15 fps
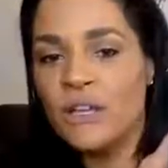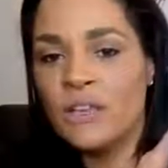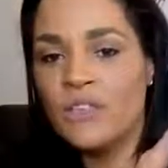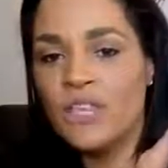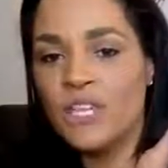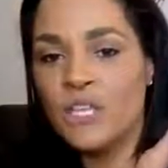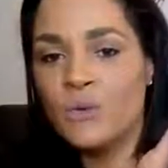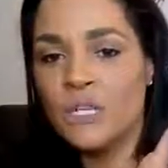
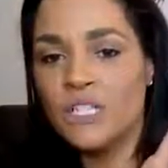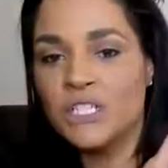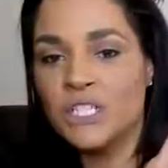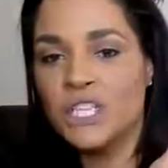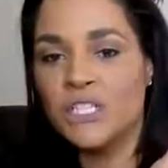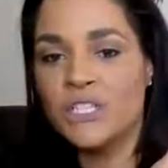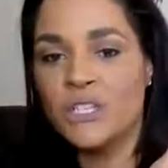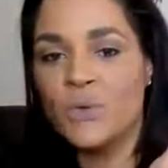Then you want to
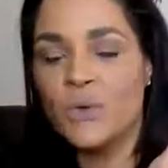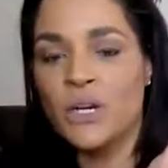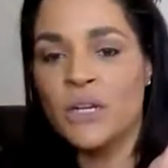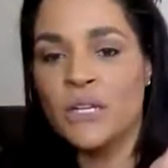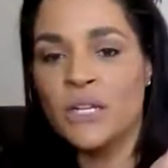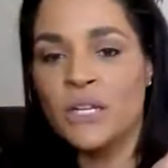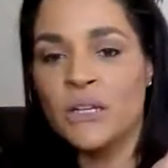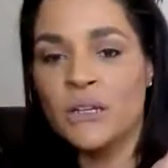change the
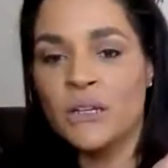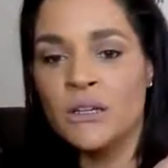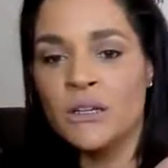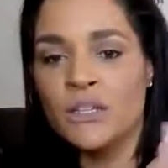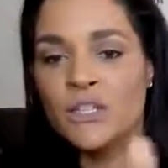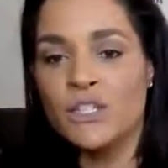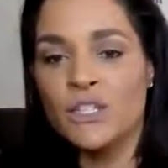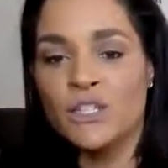wording.
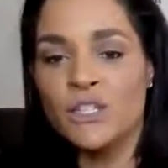You